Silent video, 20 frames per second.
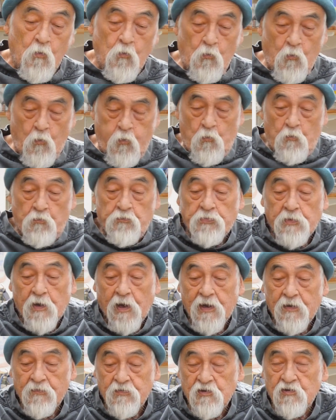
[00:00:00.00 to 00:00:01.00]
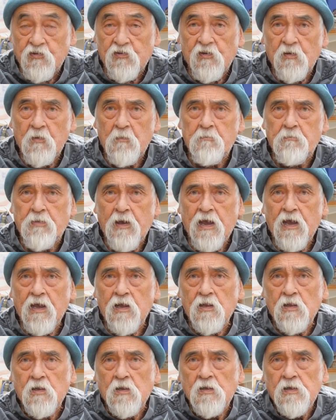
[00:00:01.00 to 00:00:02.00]
I had this
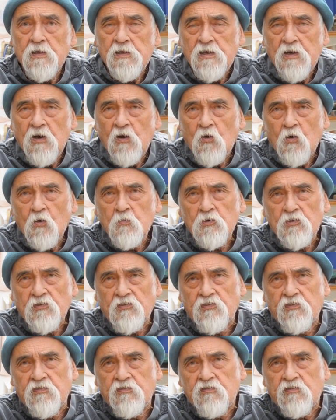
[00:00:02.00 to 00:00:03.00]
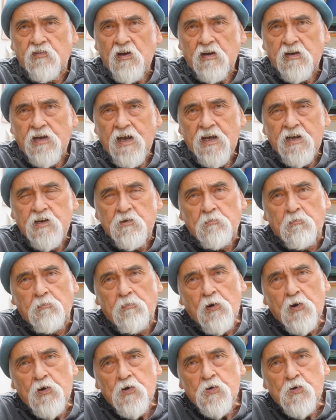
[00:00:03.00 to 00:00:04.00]
pale, almost duck-egg
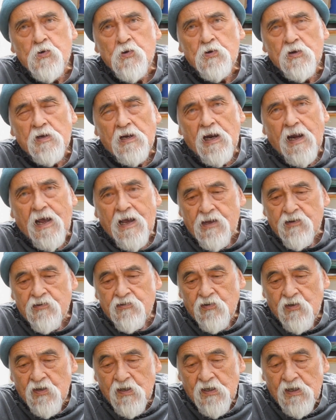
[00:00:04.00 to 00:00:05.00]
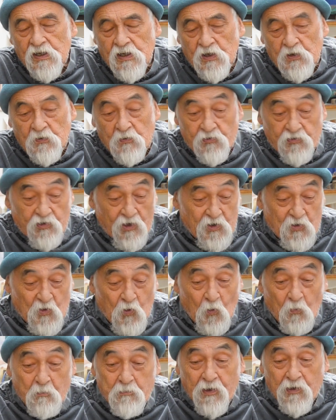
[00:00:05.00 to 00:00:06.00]
blue glaze, which I
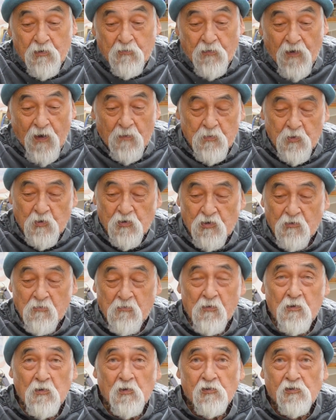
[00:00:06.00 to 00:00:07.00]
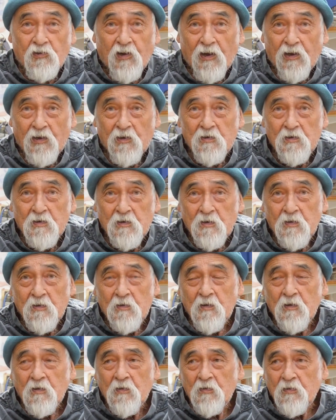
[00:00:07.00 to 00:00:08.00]
call pig fat because it feels like
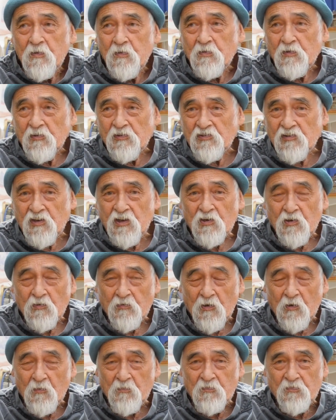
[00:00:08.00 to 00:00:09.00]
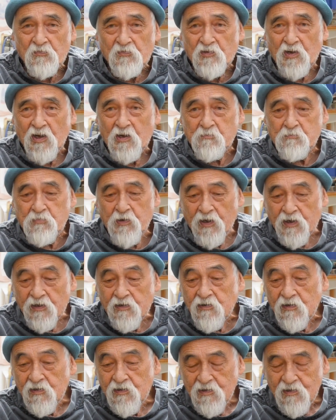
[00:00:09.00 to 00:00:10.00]
the skin of a dead
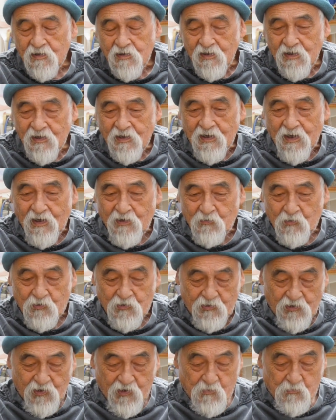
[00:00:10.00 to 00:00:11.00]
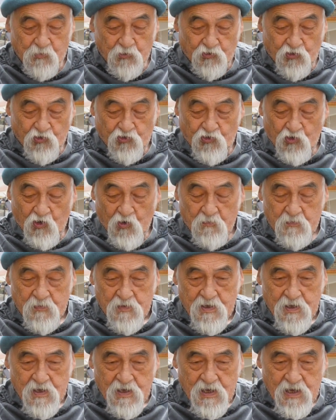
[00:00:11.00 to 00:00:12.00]
pig when you see in the butcher shop,
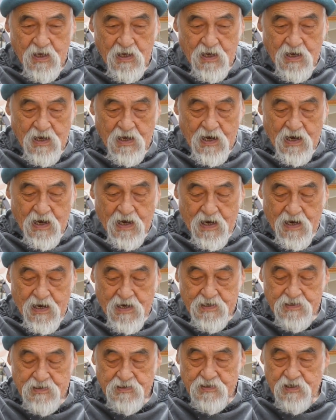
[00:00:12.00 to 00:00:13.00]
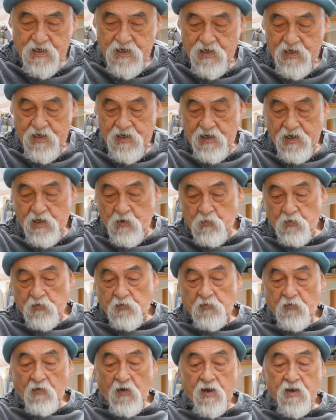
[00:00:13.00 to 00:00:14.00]
and it was
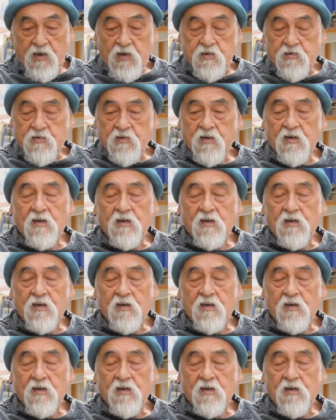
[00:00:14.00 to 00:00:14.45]
fired